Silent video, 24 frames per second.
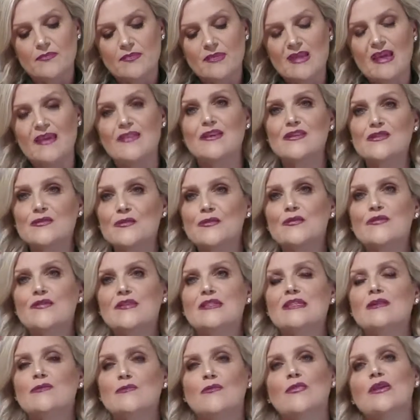they sort of
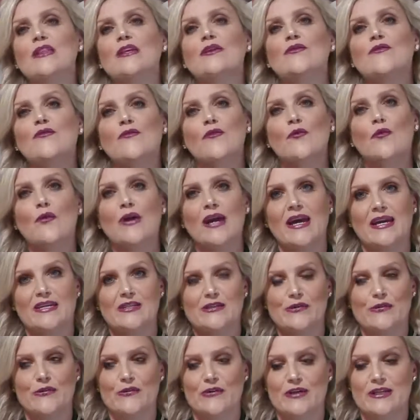sit within 4
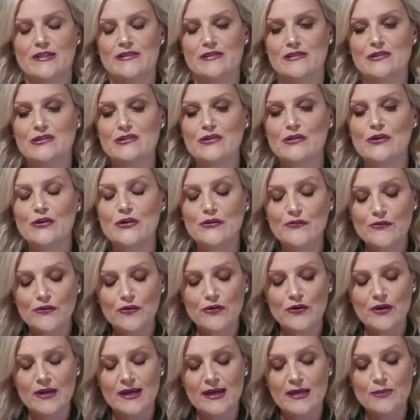categories. So you've
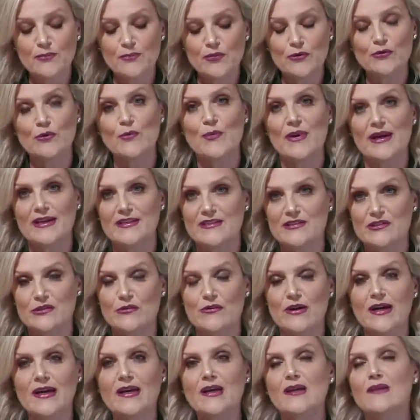got a blue-based
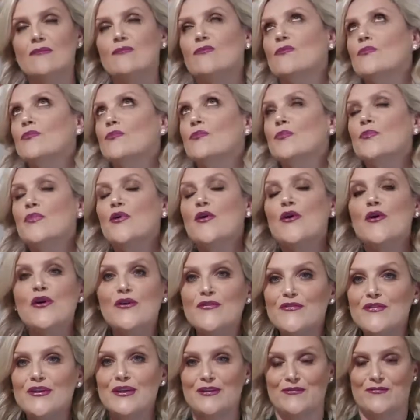grey,
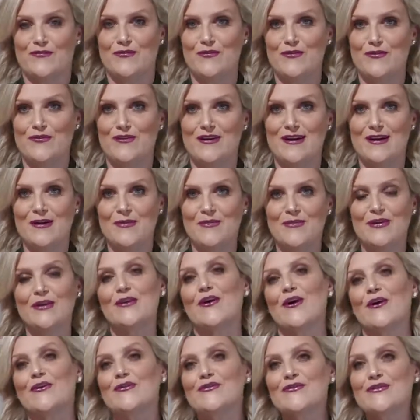perfect for a
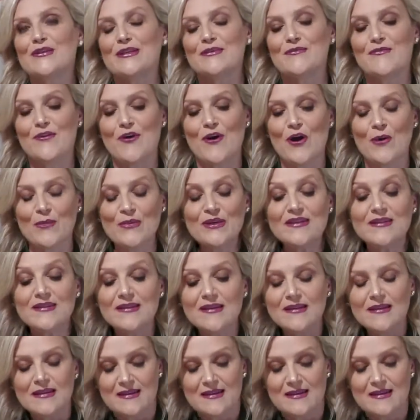coastal environment.